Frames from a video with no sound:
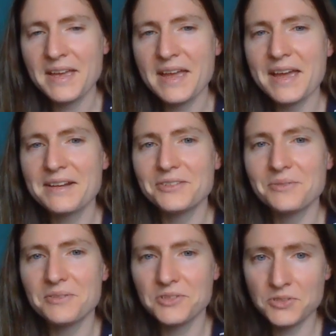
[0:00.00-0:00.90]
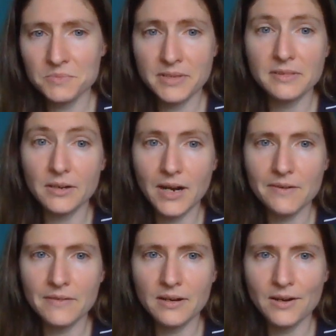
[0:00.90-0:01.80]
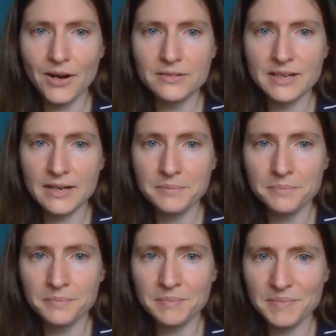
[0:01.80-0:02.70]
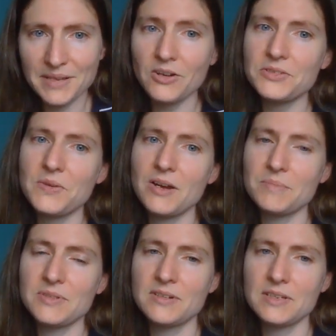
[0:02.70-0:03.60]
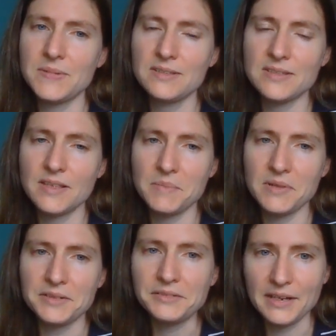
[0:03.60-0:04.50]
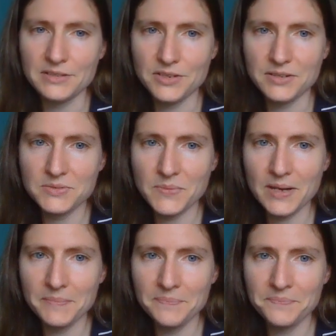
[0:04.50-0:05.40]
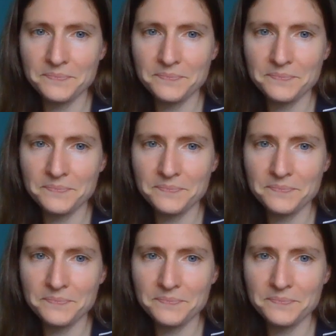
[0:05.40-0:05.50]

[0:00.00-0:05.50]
And if you assume that they're having a hard time, it also helps you to speak to them a little nicer as well.